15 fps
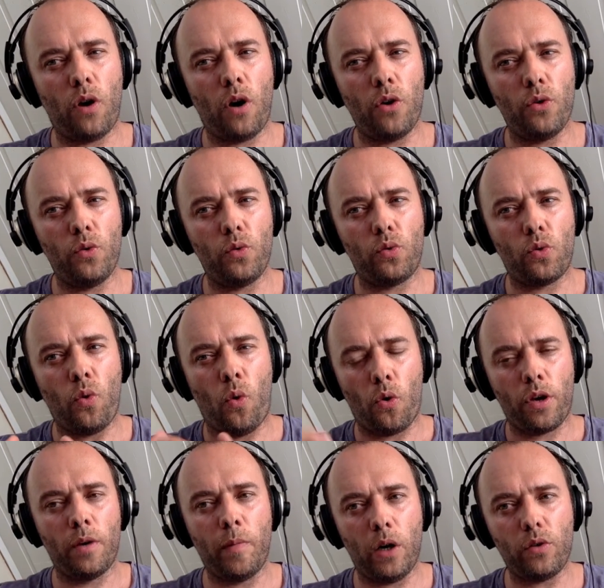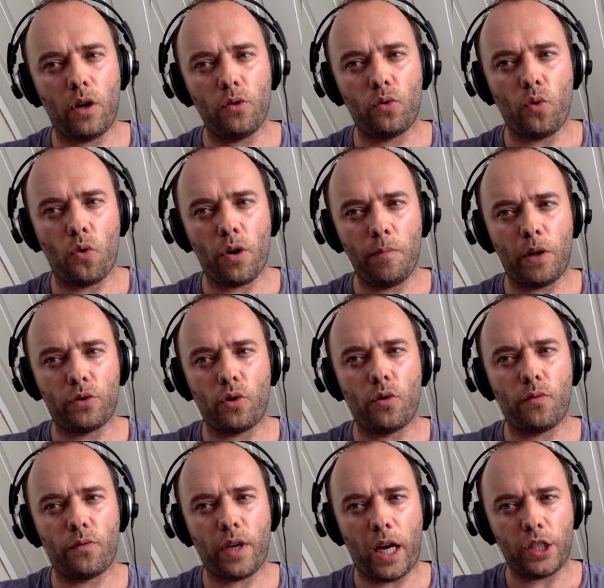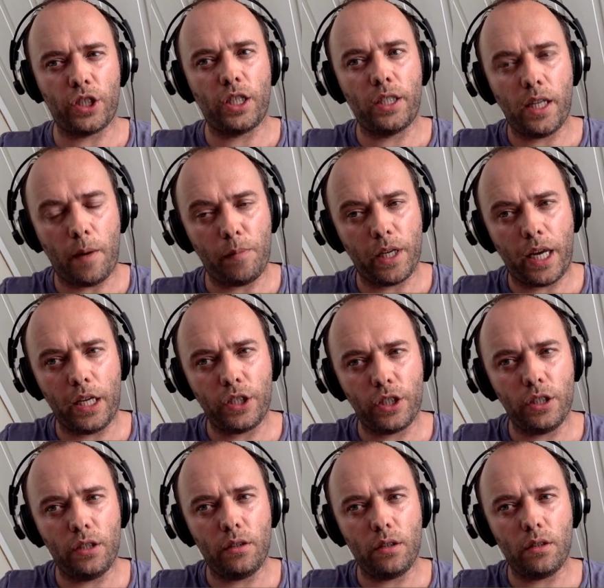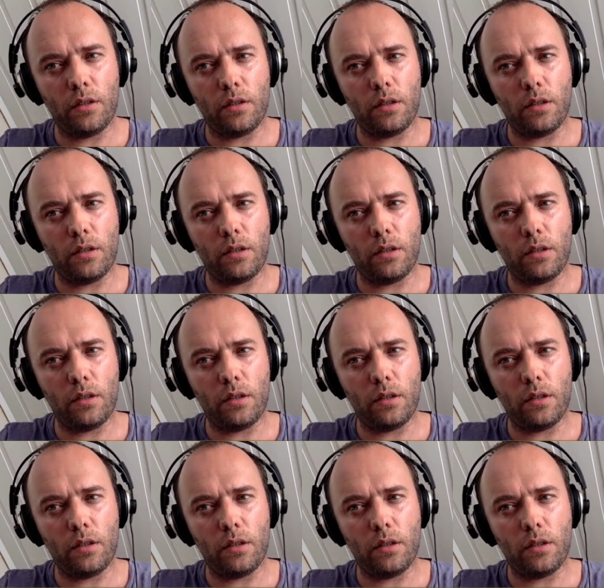Are you talking about? Are you talking about sort of caching in the application?